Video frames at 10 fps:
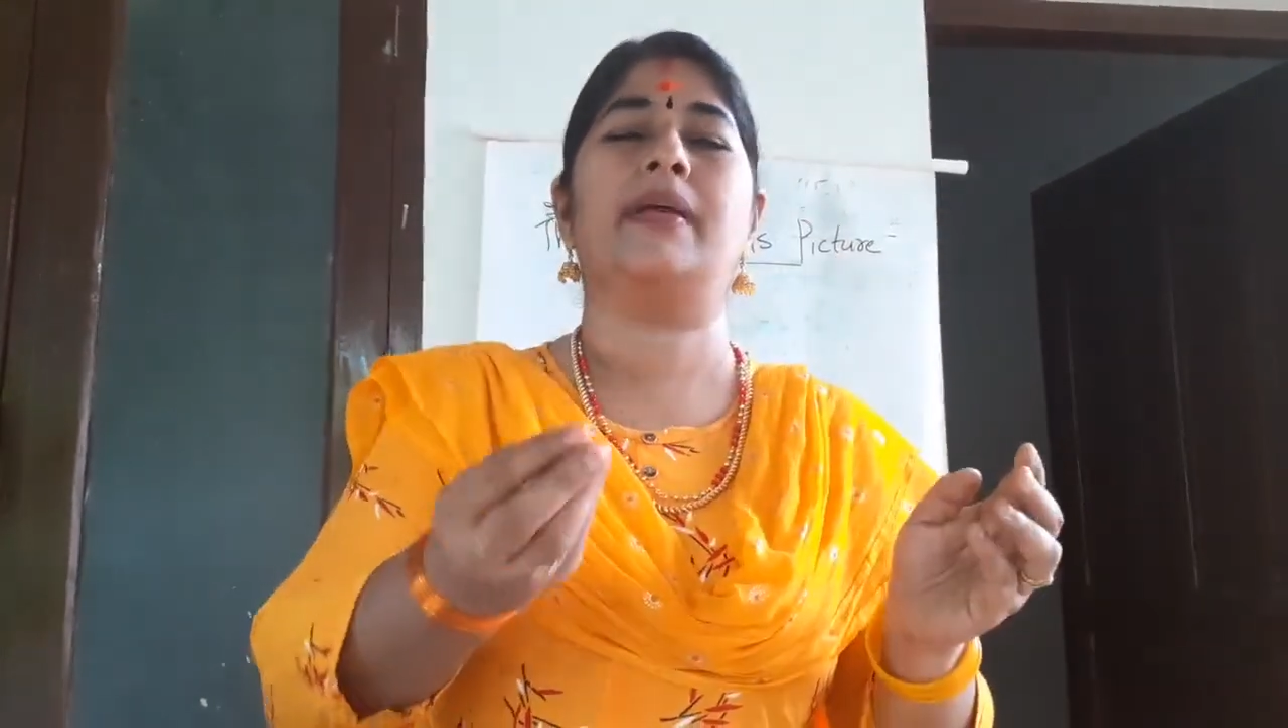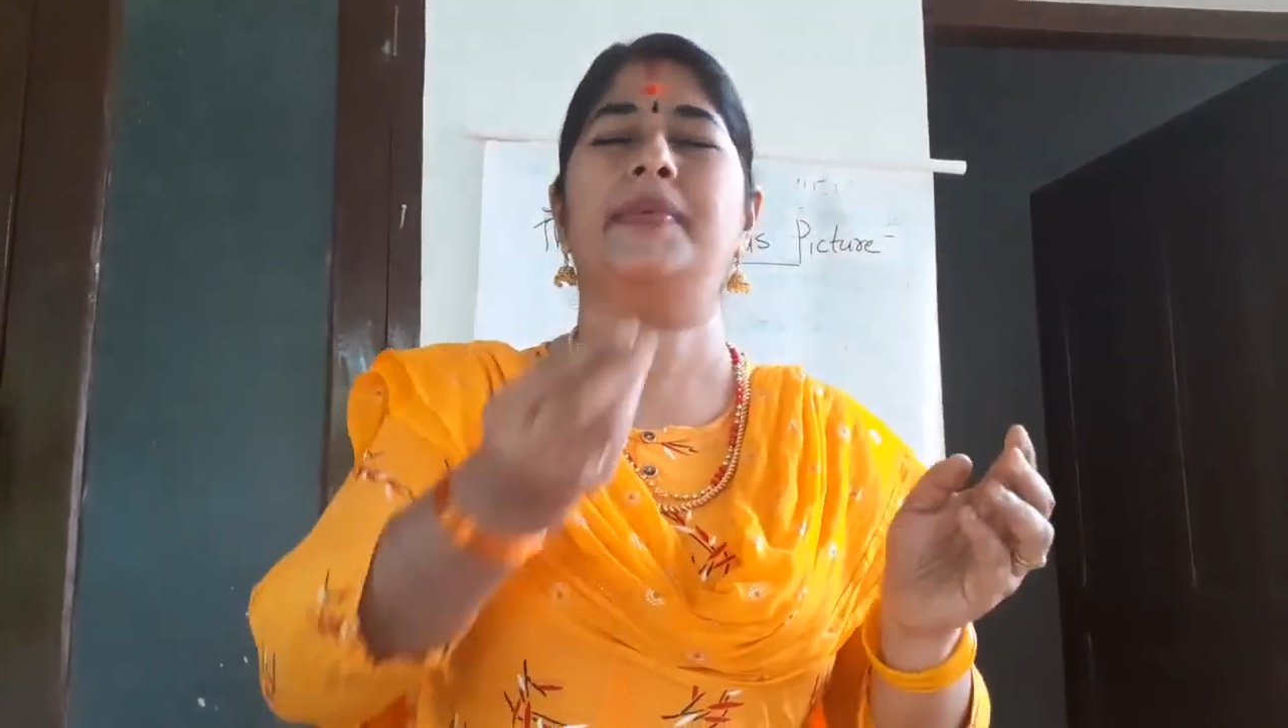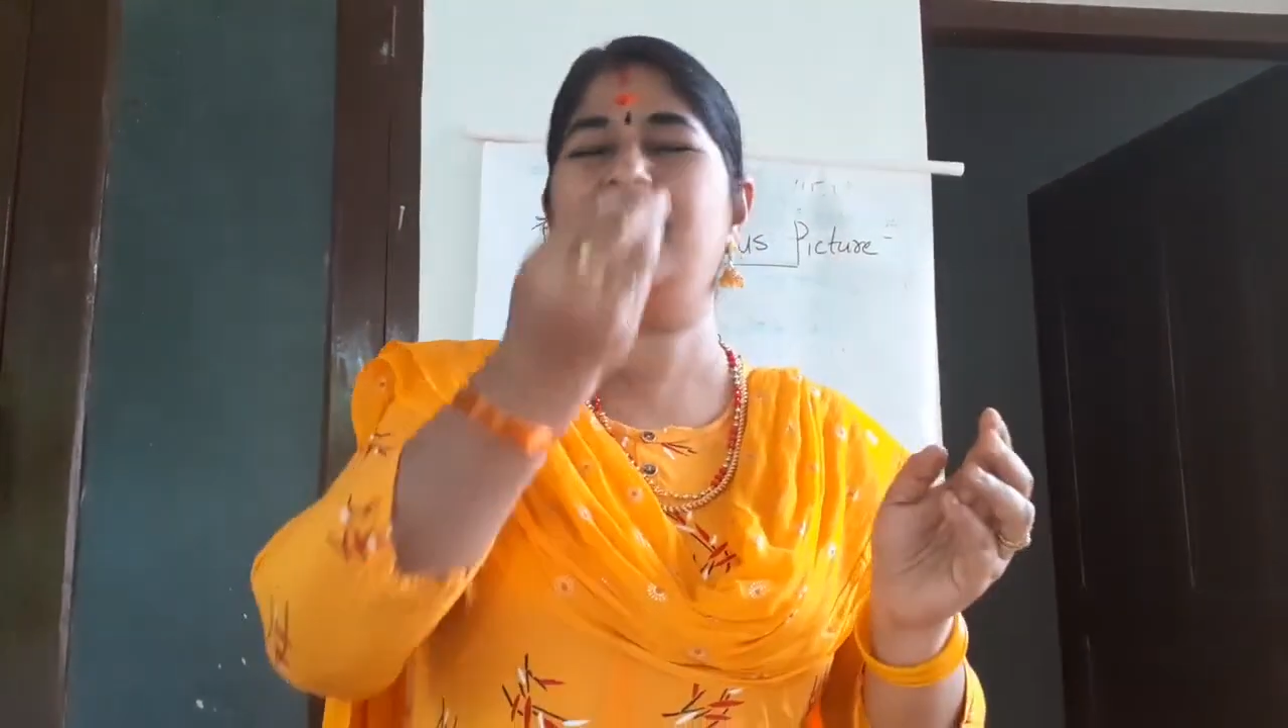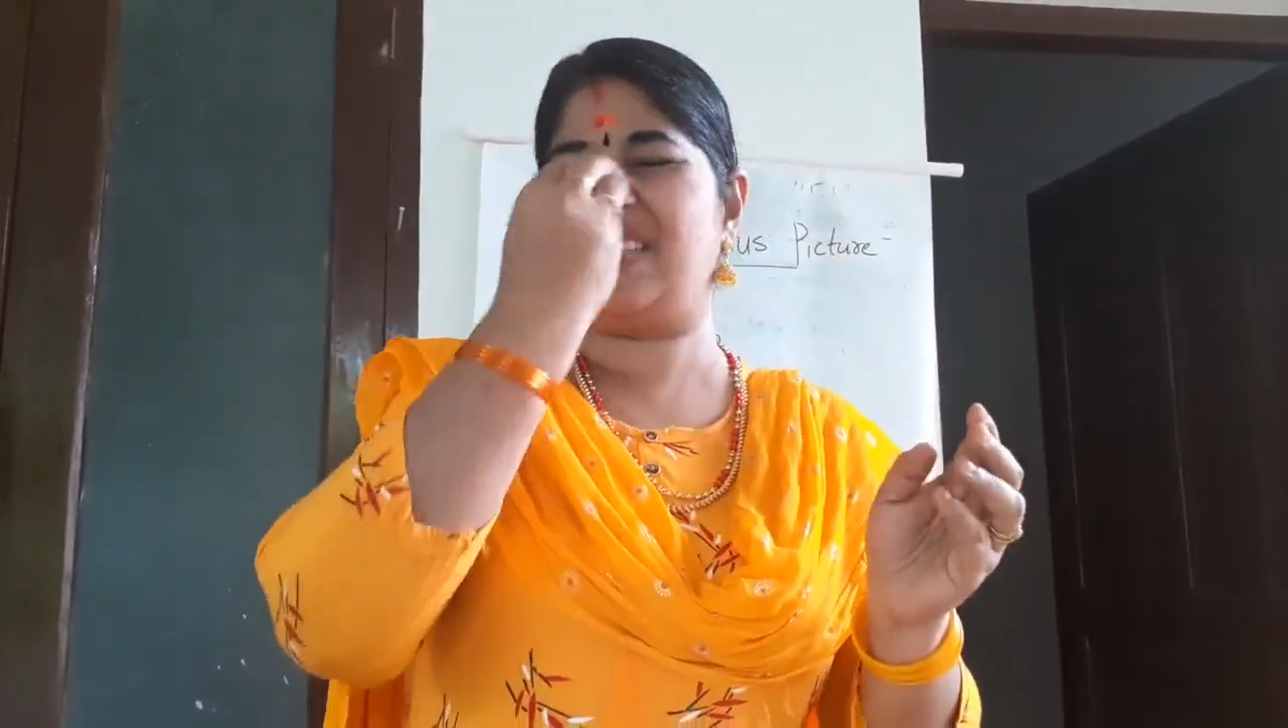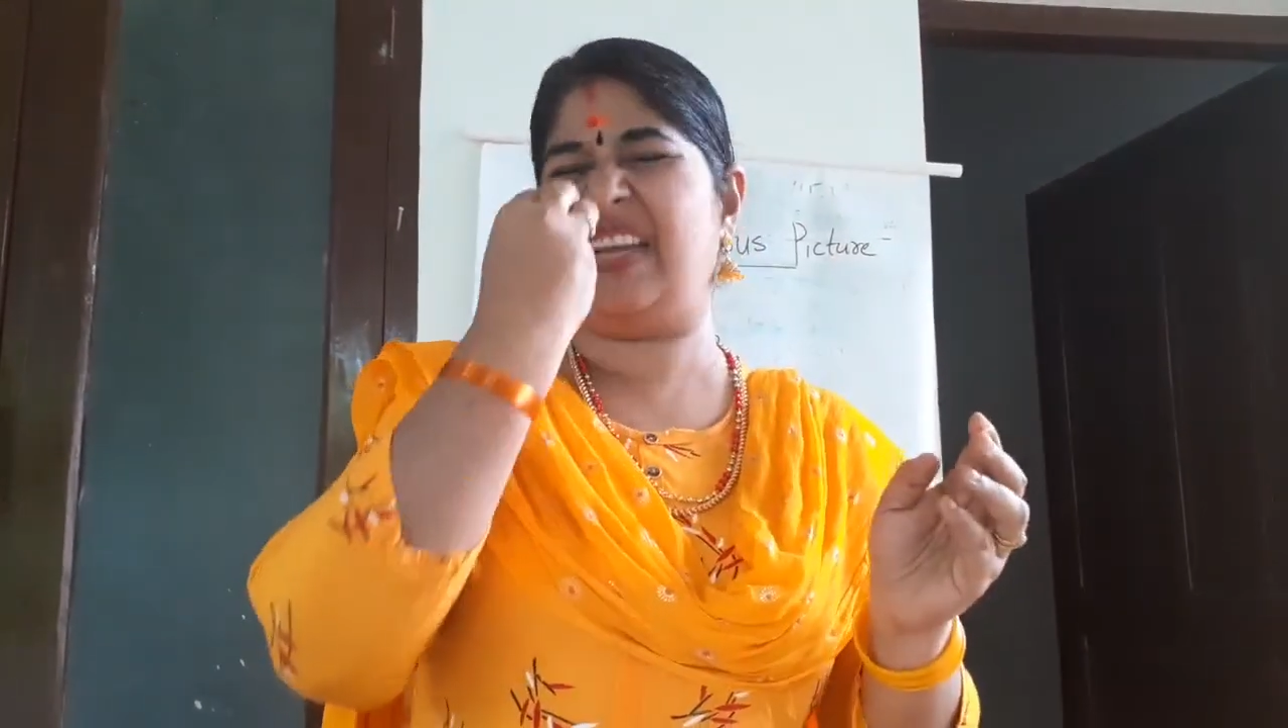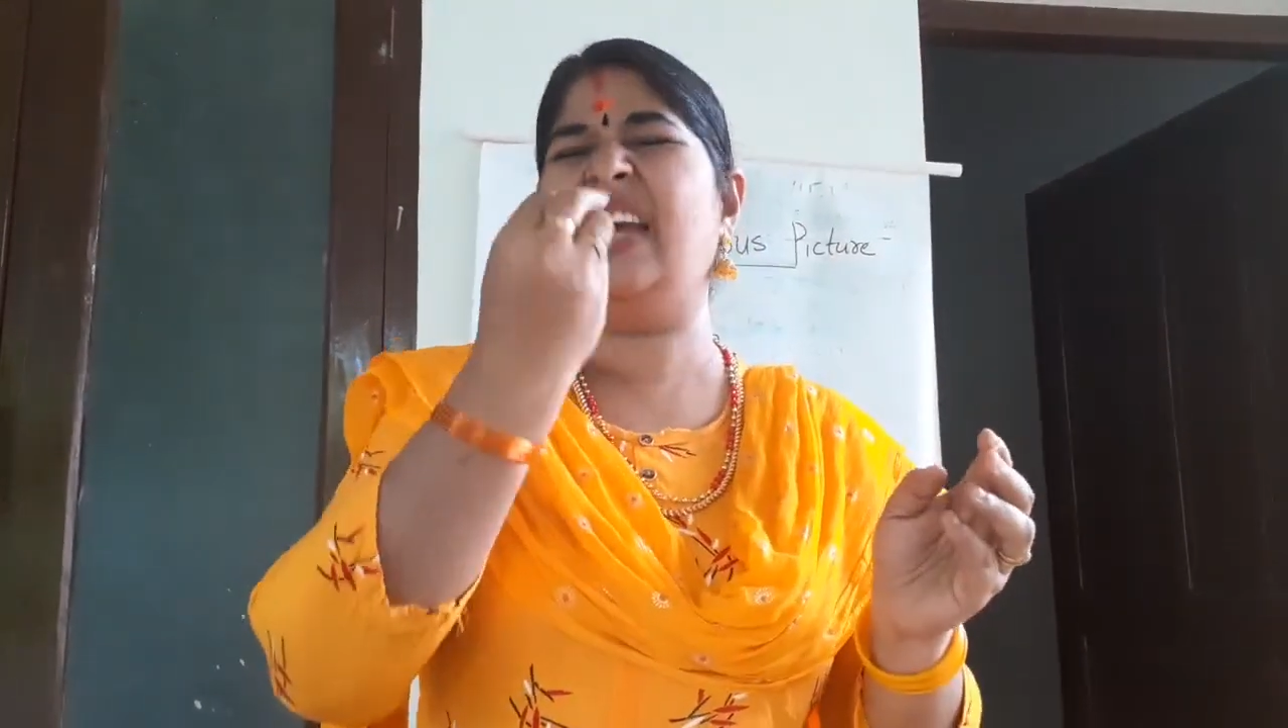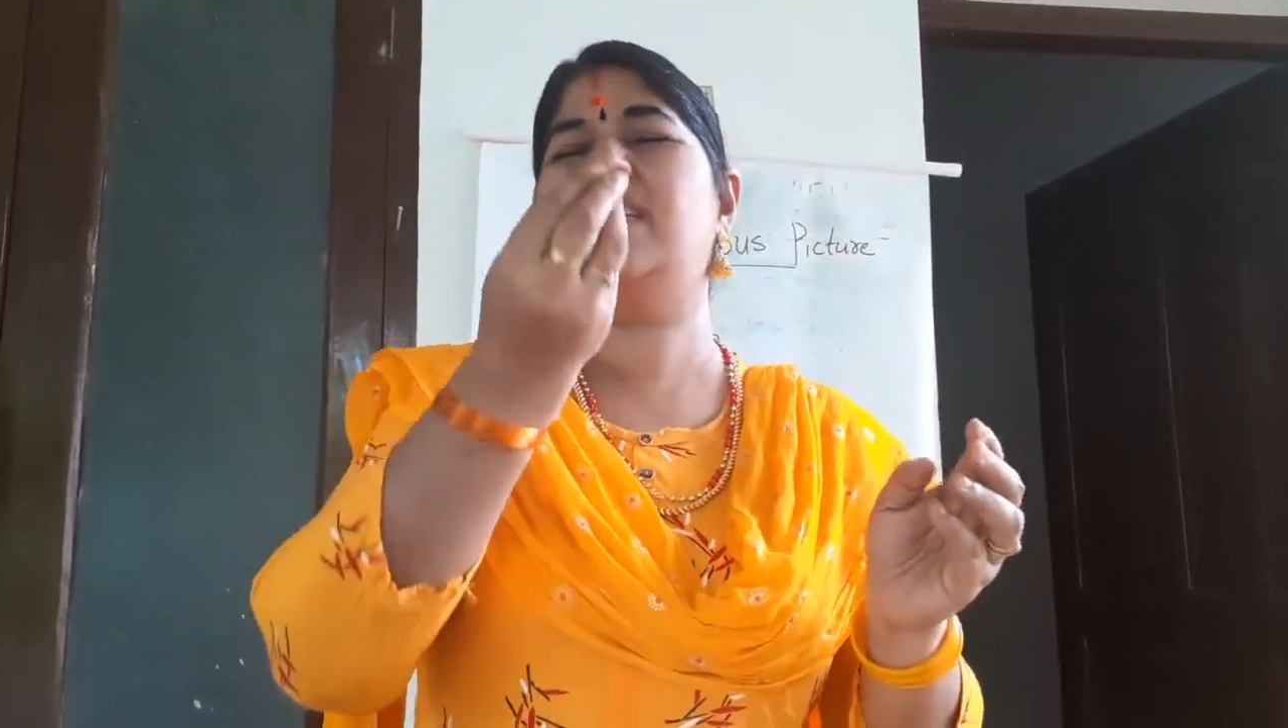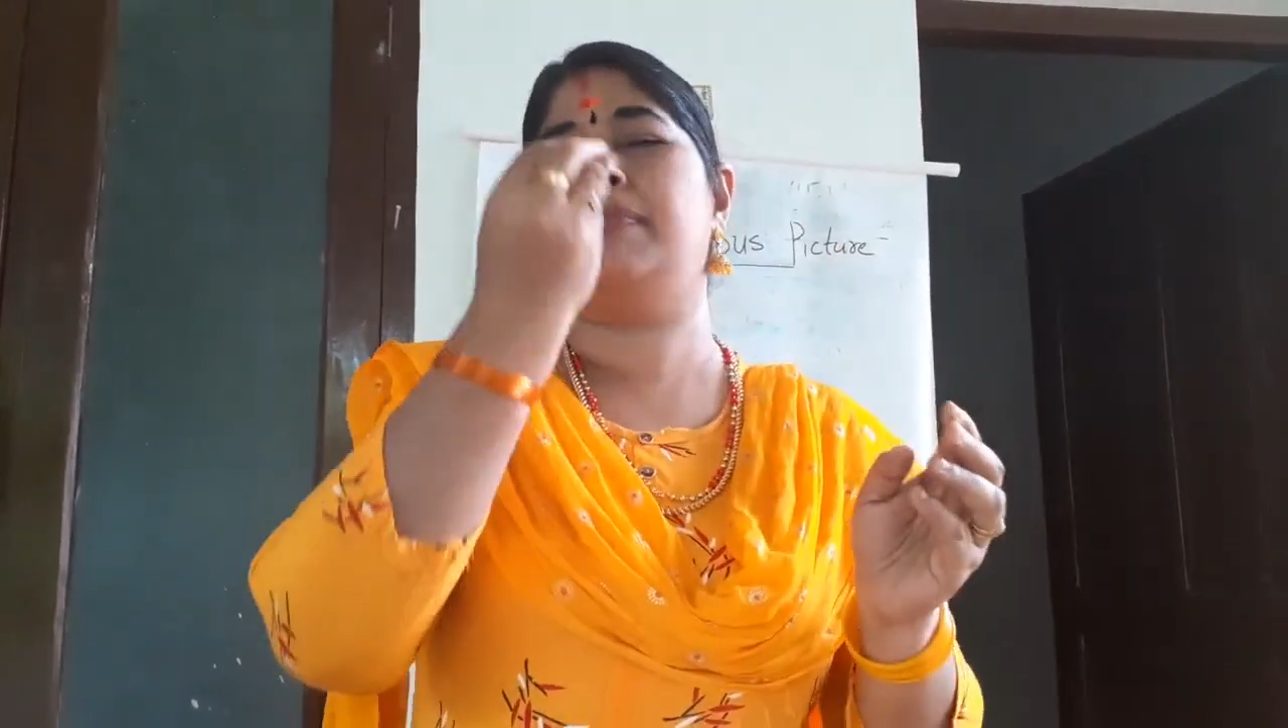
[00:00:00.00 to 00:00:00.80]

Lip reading: Means he ate